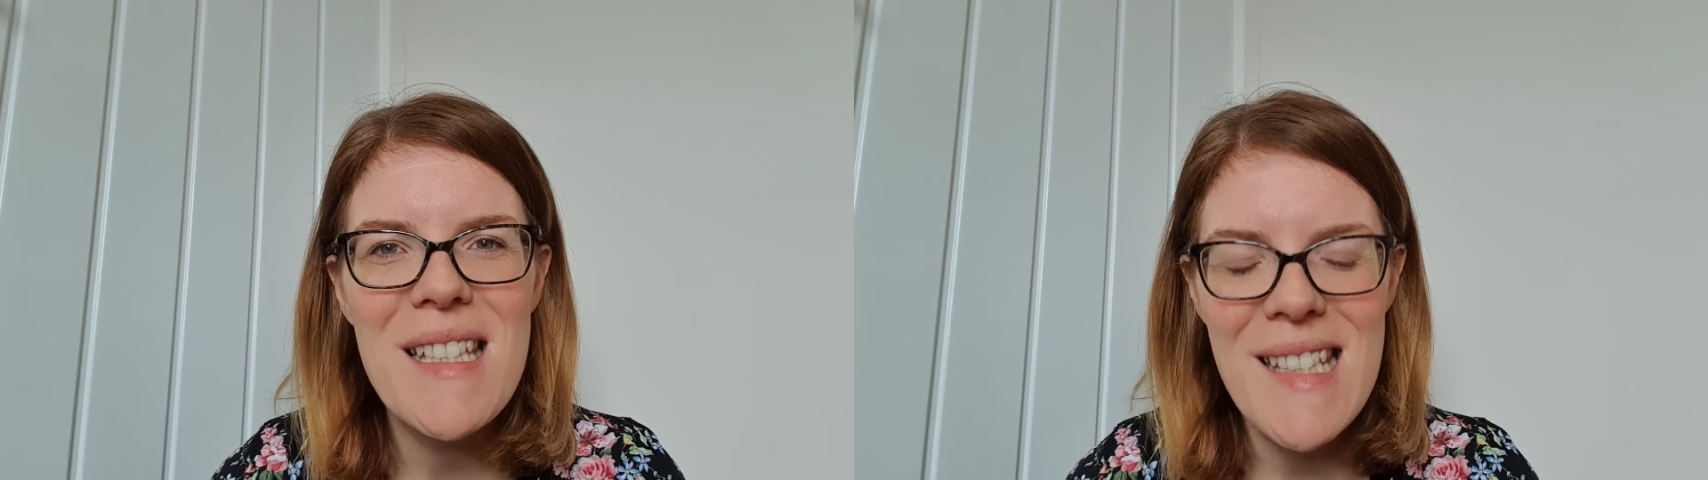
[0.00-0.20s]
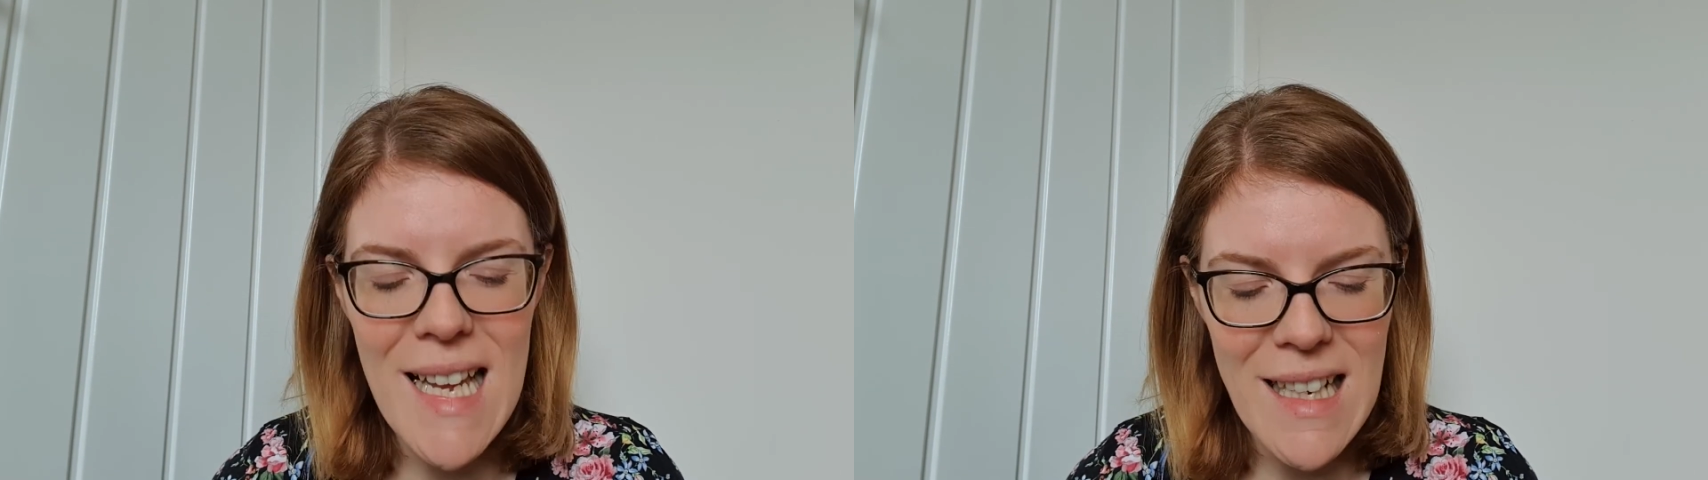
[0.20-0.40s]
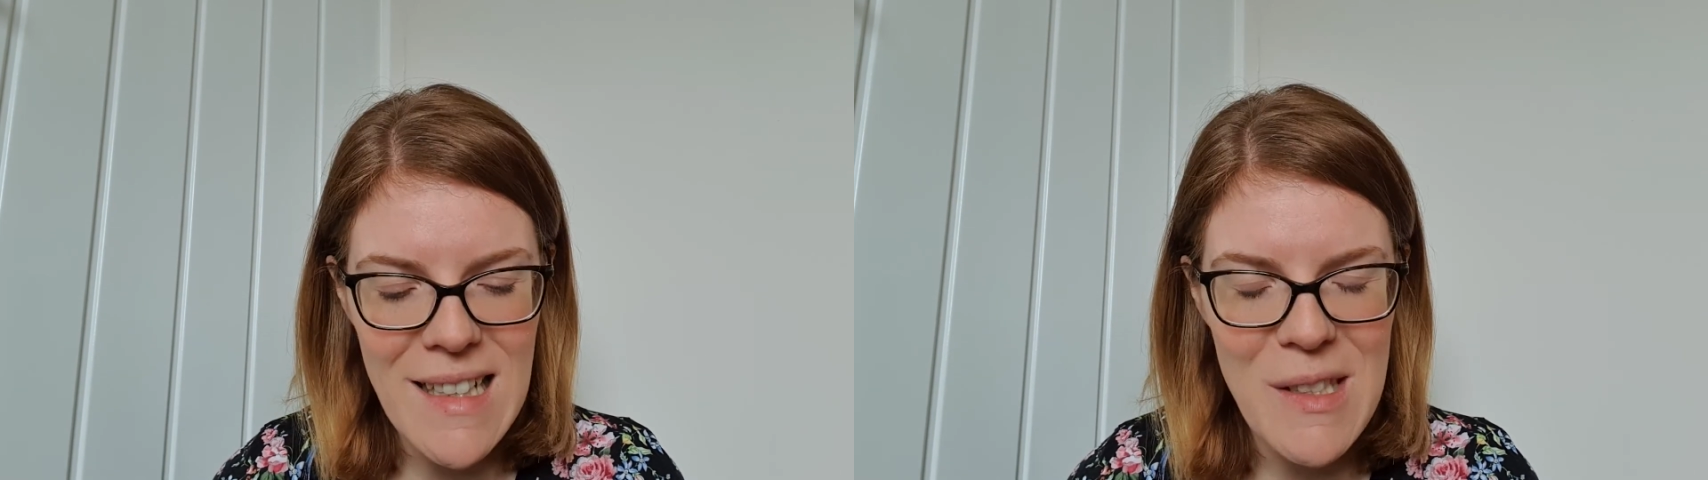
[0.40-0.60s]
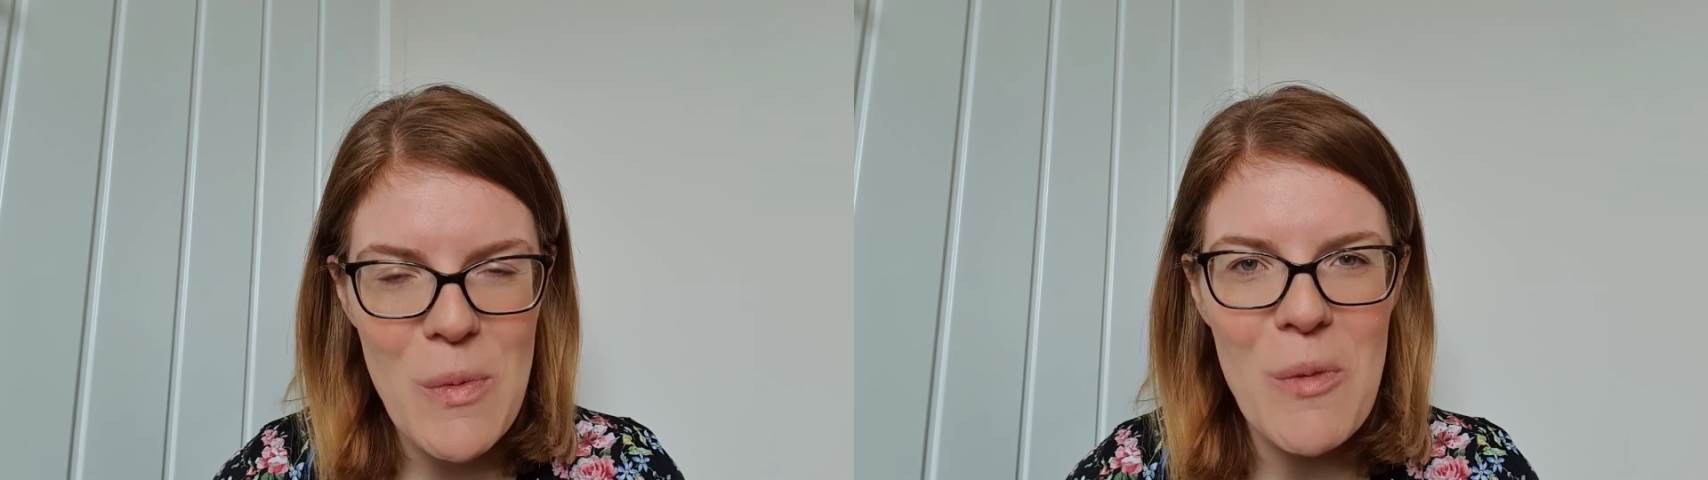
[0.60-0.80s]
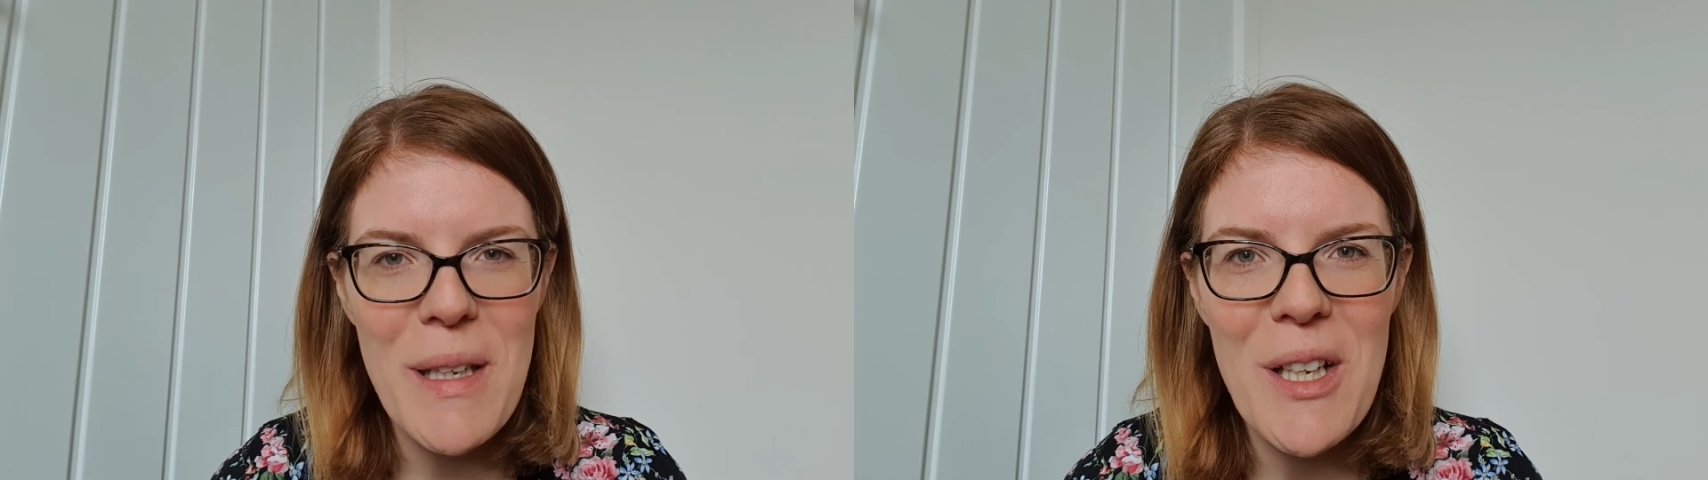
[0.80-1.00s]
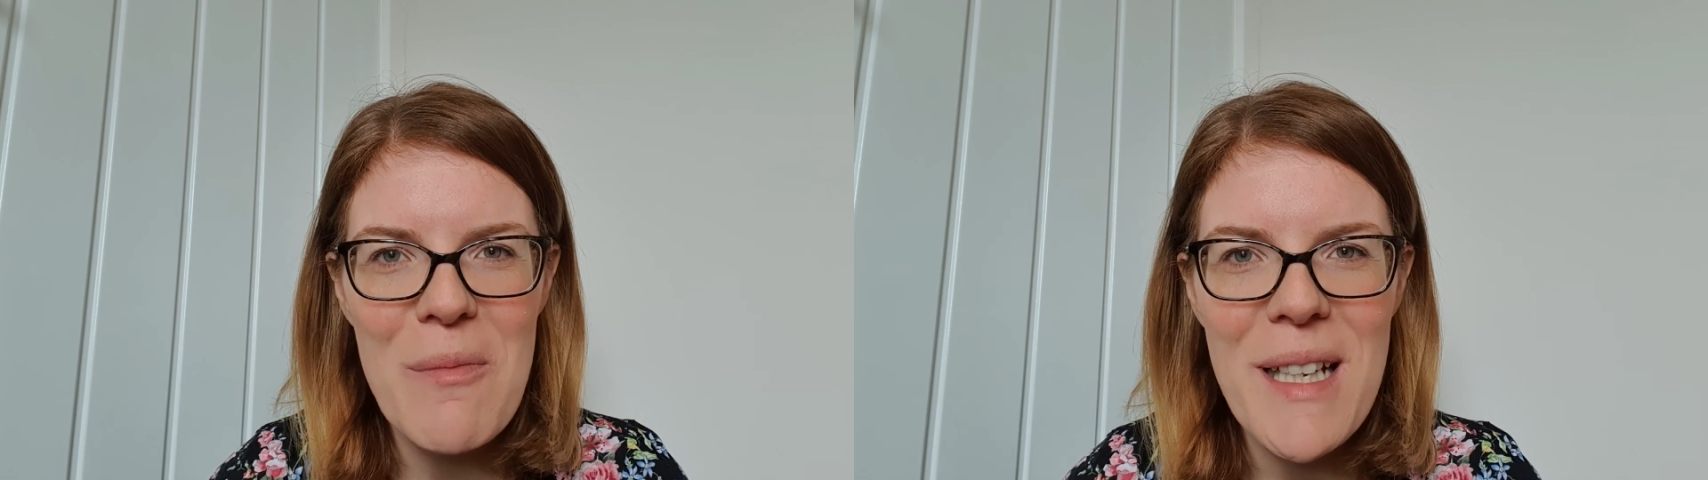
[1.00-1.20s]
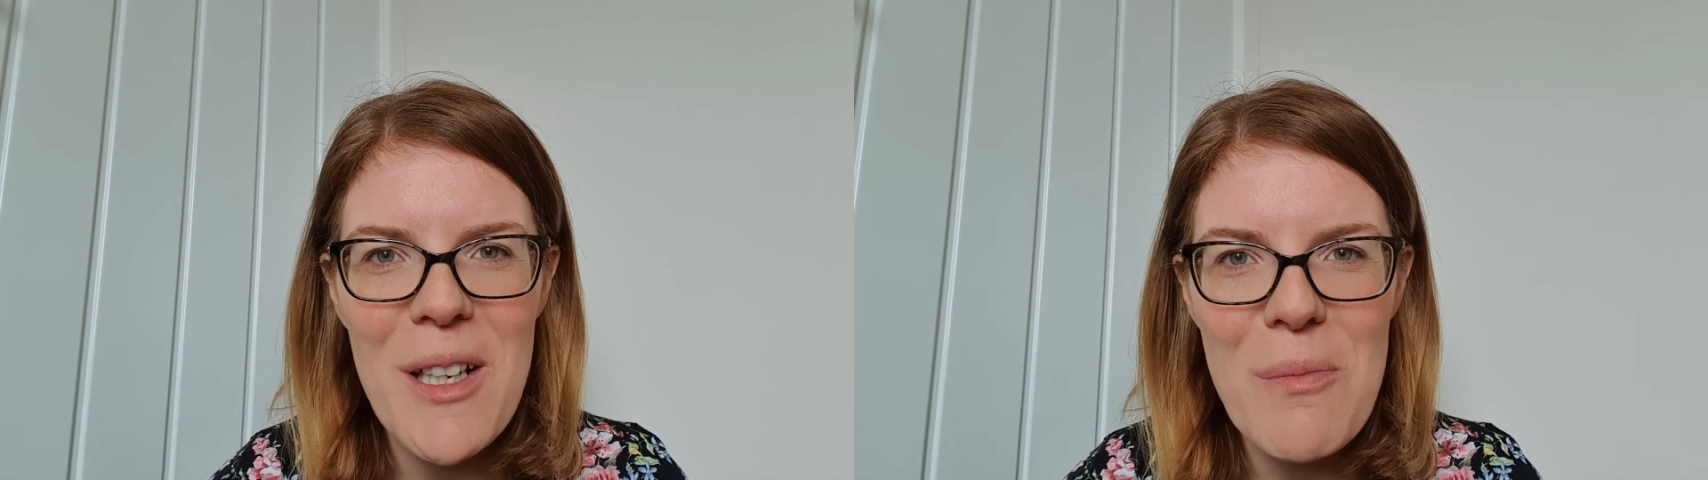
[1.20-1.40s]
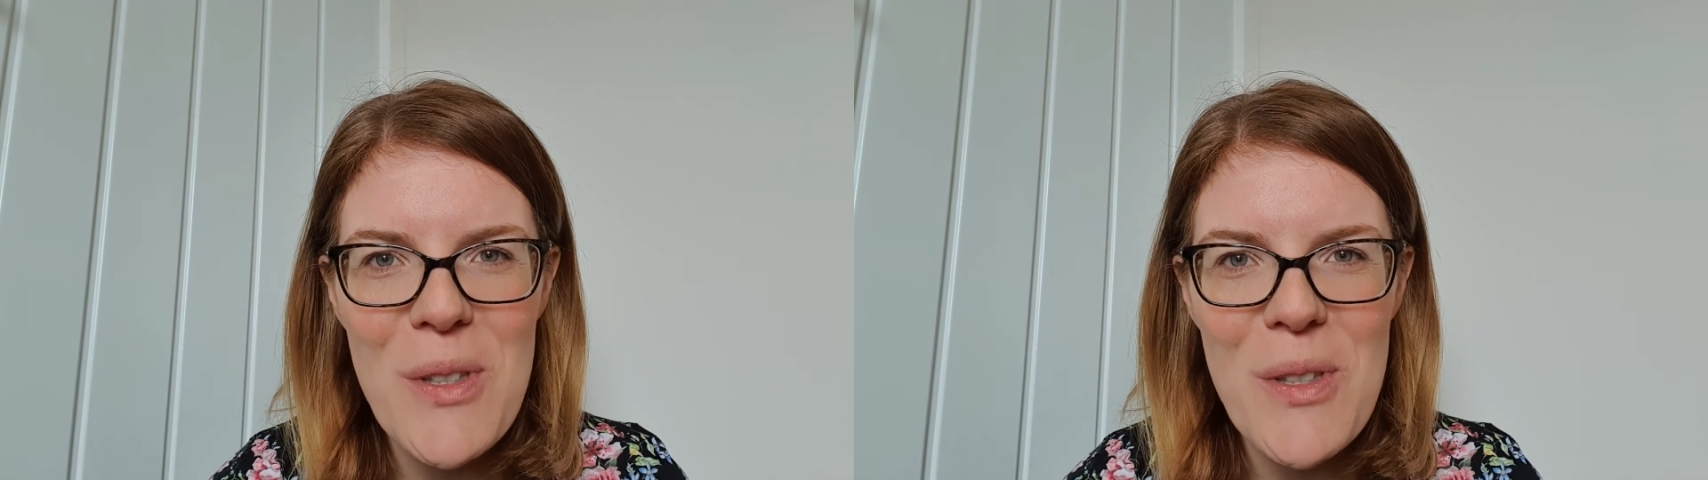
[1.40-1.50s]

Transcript: 6 will be coming up